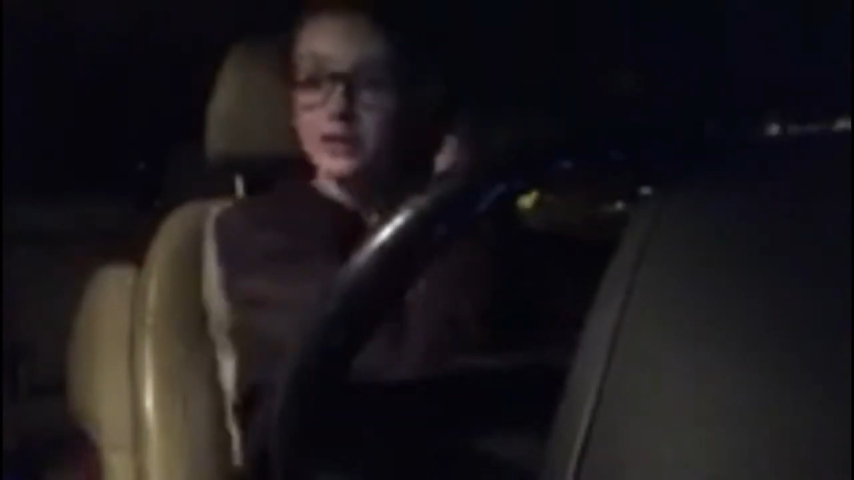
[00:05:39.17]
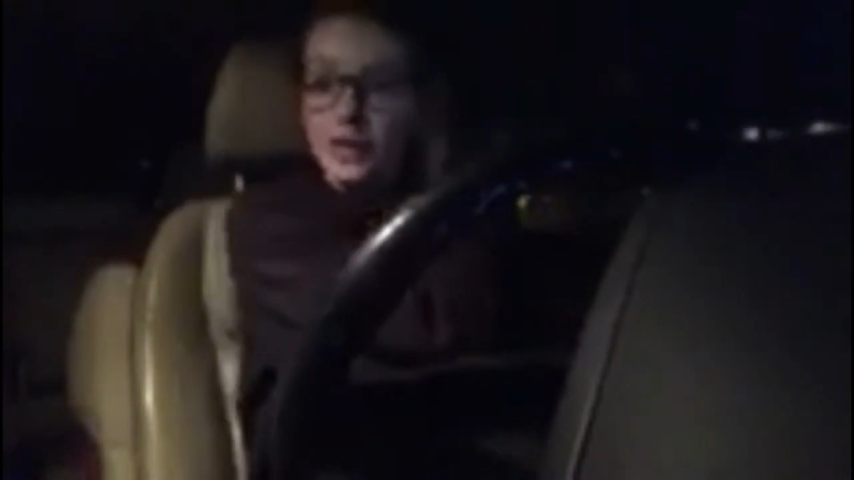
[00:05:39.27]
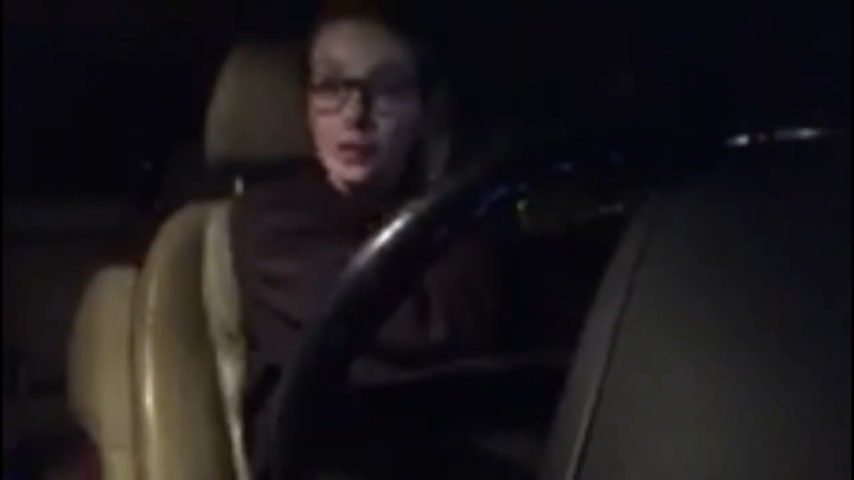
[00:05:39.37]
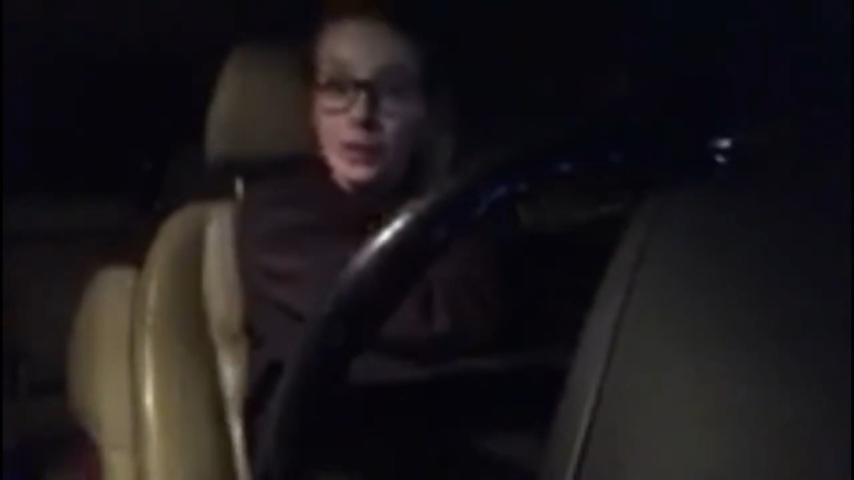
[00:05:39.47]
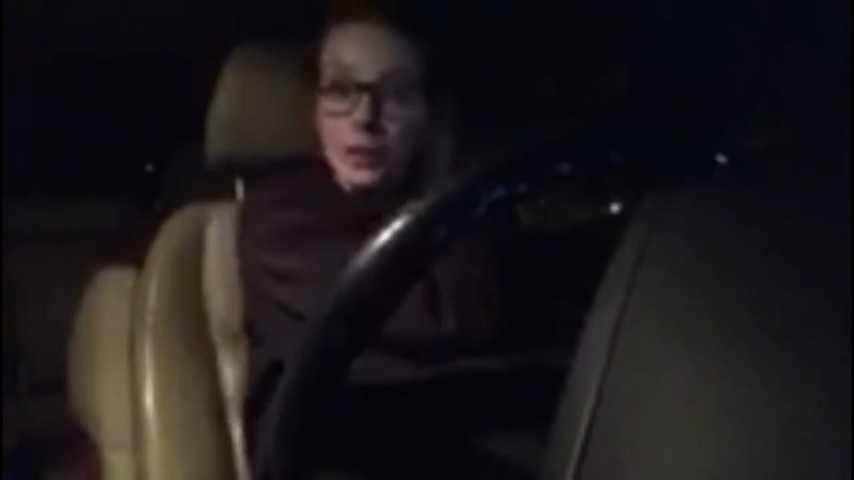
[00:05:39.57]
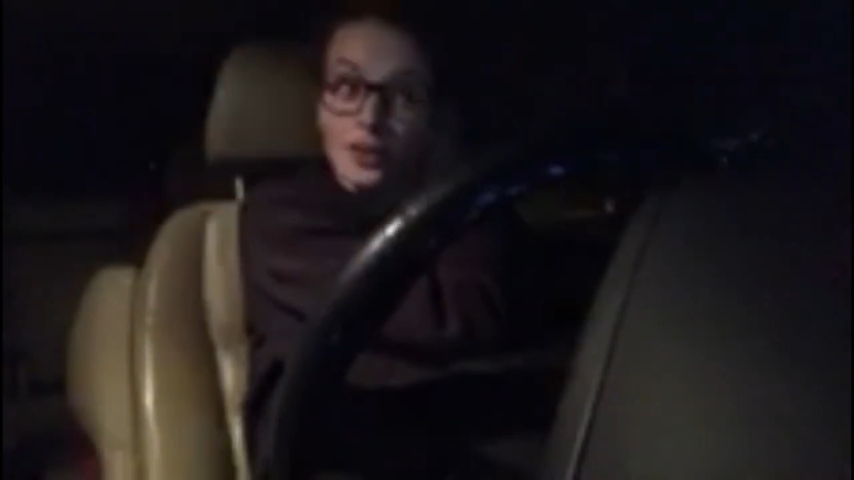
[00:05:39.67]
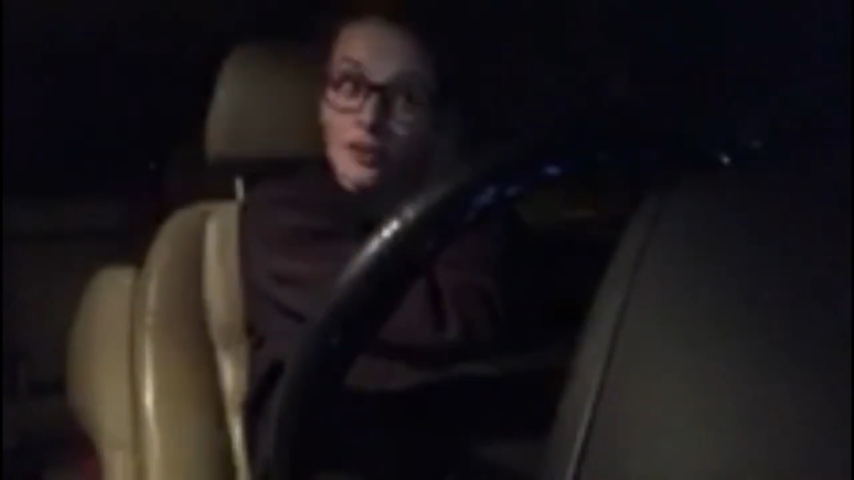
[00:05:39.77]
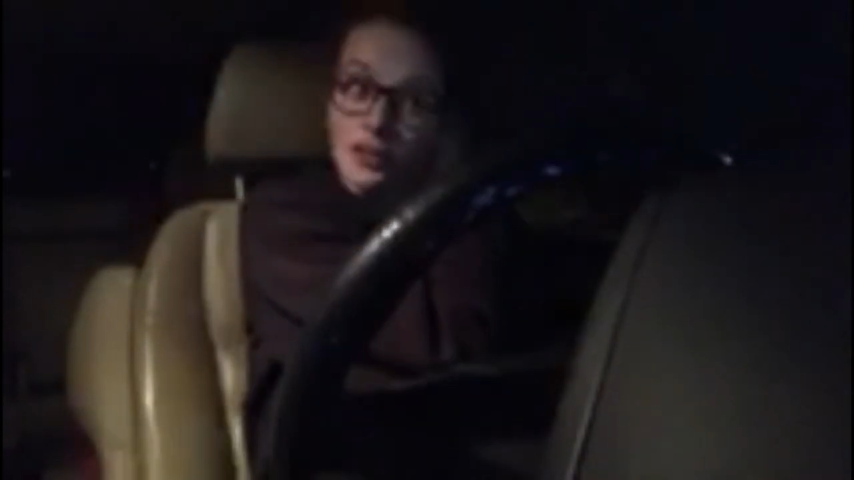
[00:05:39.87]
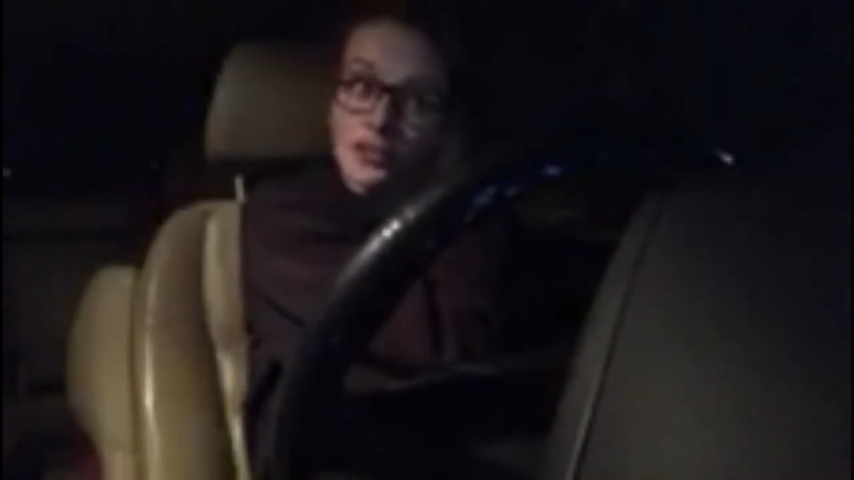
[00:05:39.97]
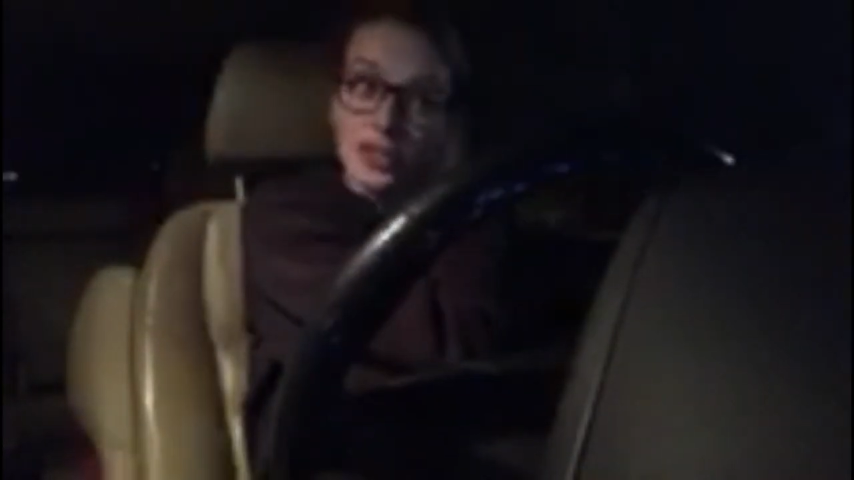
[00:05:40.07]
they were really
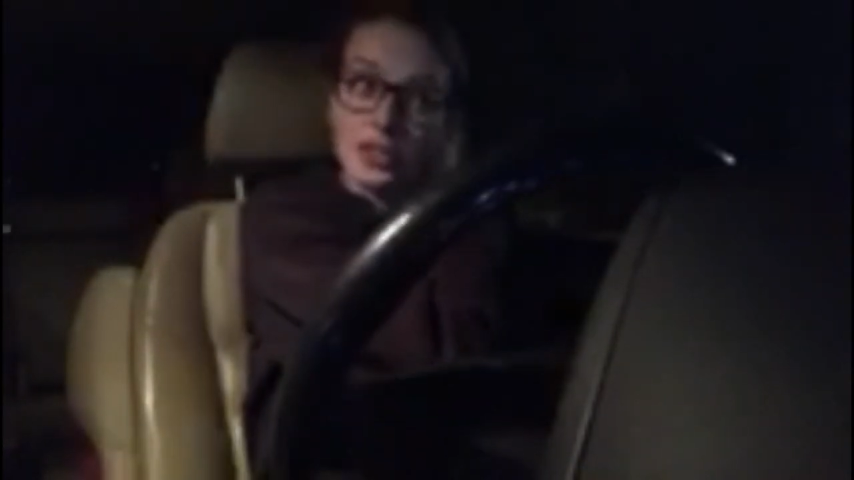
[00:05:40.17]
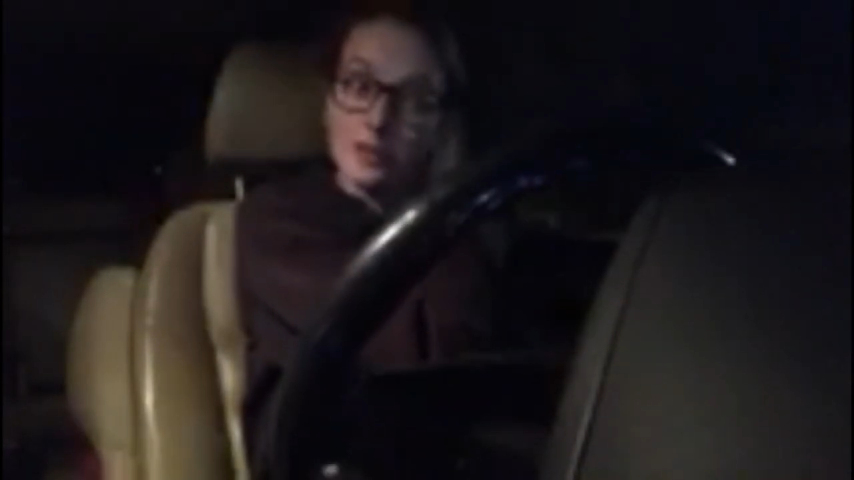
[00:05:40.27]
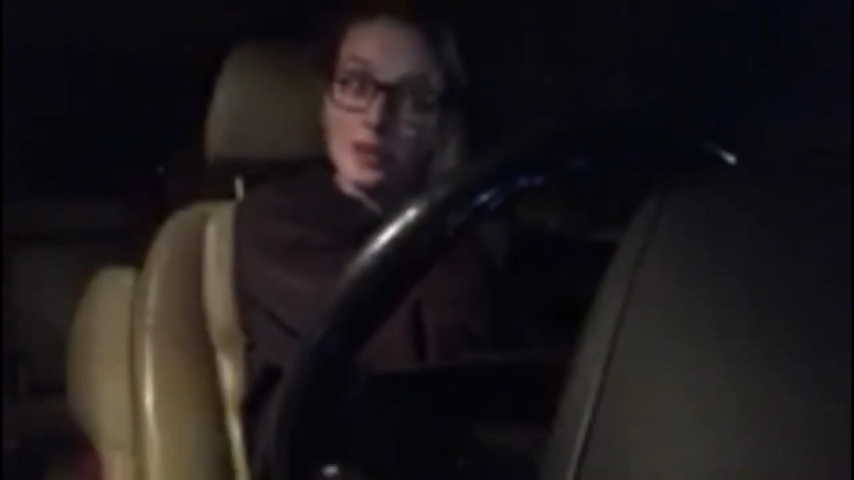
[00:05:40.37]
frustrating